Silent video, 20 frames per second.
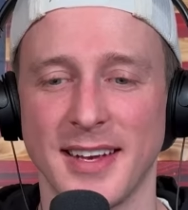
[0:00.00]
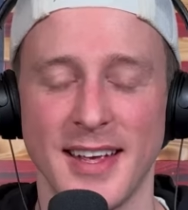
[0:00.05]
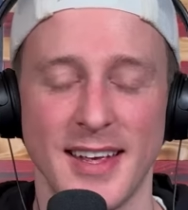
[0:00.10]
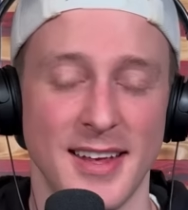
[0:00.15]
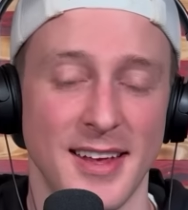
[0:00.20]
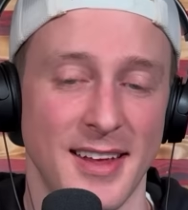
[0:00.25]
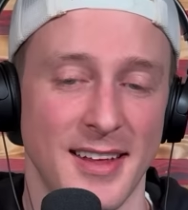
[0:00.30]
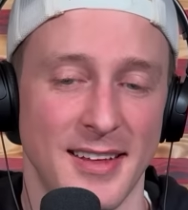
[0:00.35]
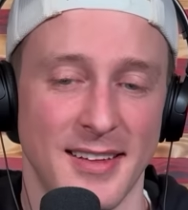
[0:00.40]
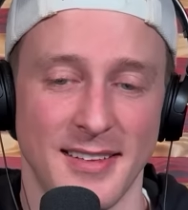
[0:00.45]

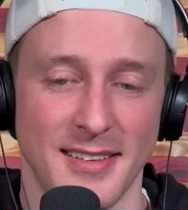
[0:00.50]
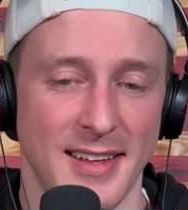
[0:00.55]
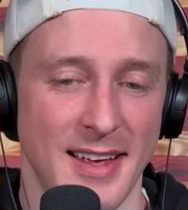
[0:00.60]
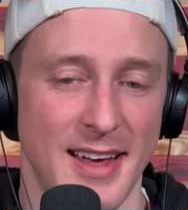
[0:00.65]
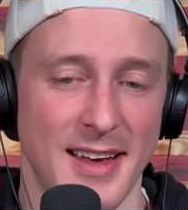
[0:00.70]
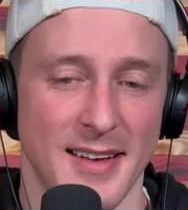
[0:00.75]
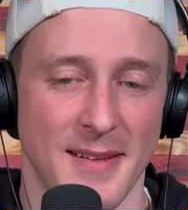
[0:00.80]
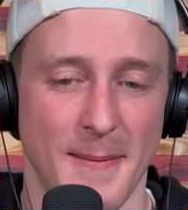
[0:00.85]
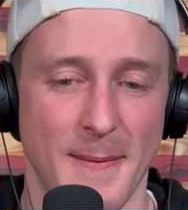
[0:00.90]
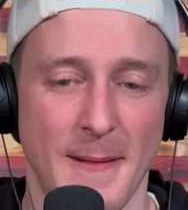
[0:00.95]

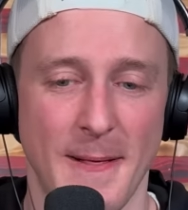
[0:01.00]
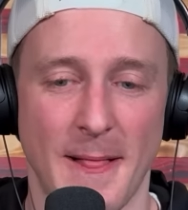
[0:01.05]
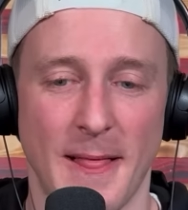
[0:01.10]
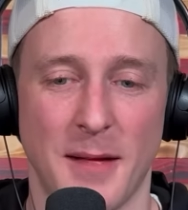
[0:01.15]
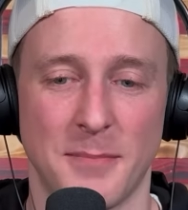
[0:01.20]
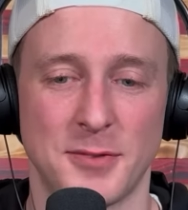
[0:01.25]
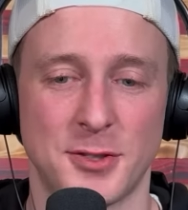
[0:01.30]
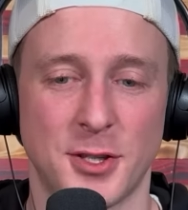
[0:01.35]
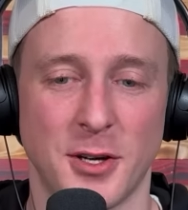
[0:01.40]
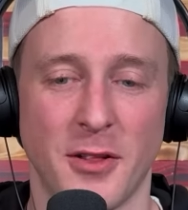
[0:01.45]
I'm
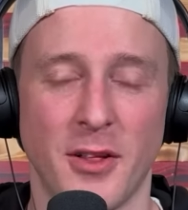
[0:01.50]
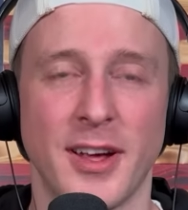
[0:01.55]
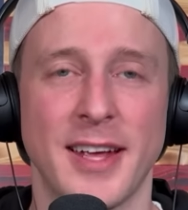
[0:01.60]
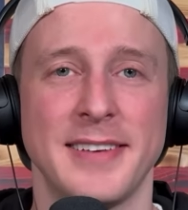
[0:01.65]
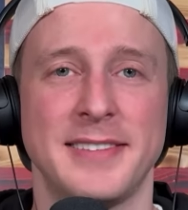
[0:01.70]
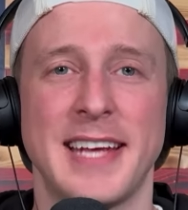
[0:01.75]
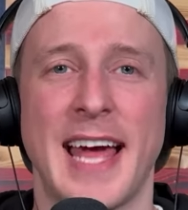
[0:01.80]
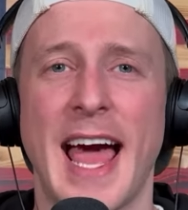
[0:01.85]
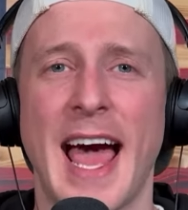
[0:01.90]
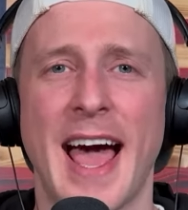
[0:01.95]
sure they'll
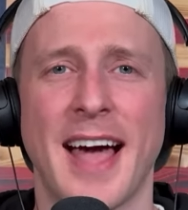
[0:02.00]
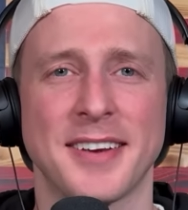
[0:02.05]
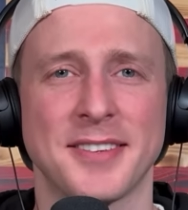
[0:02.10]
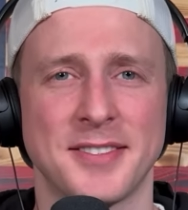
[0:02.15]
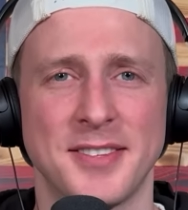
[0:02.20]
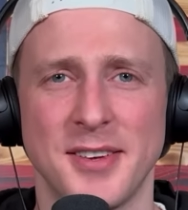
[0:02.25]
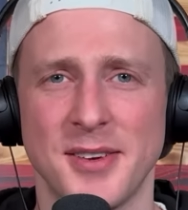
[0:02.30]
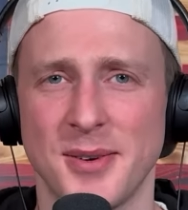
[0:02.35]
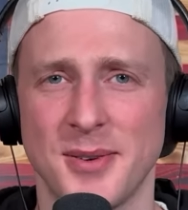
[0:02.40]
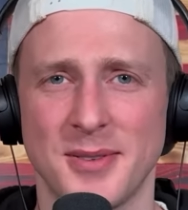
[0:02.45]
get taxed,
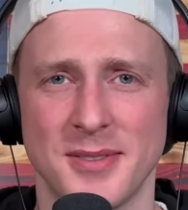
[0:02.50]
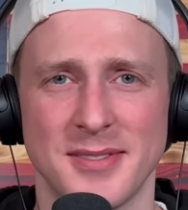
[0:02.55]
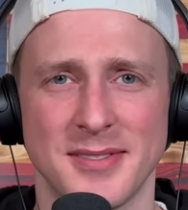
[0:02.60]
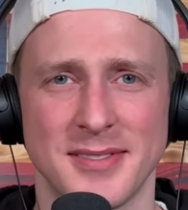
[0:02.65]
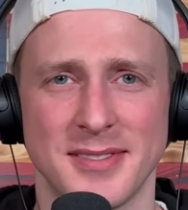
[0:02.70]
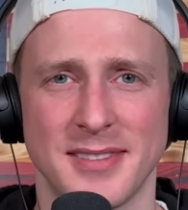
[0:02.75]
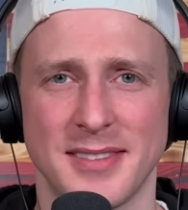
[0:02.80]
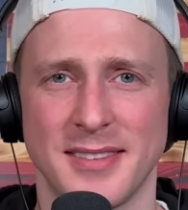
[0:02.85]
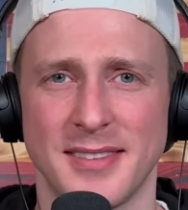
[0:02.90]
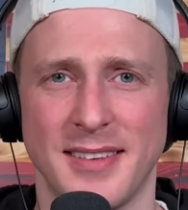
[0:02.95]
too.
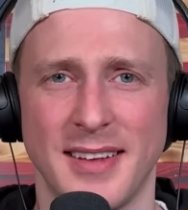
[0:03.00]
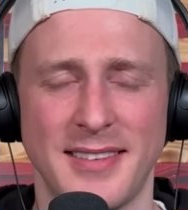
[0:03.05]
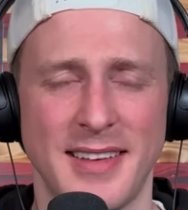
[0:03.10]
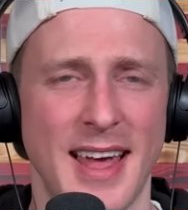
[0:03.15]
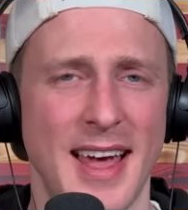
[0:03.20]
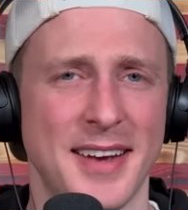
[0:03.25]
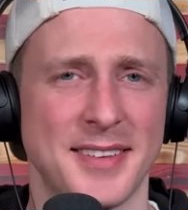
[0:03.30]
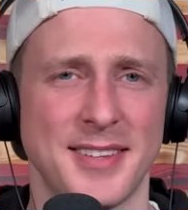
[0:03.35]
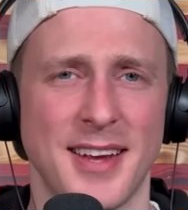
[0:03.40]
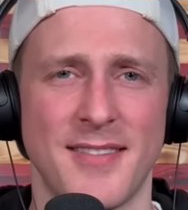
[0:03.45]
They
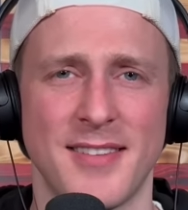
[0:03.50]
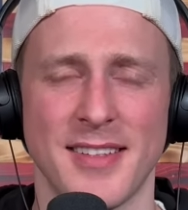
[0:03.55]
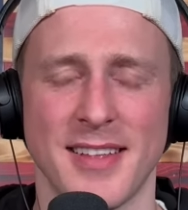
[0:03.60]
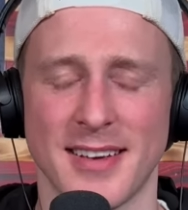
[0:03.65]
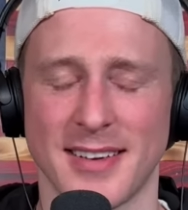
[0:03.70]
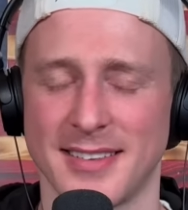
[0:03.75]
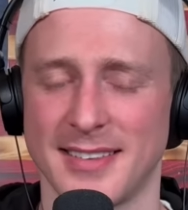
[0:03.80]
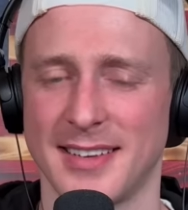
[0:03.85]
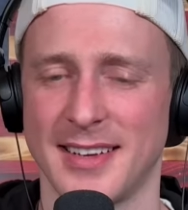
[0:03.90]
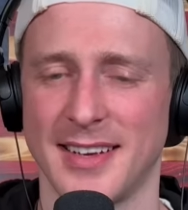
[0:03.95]
tax everything.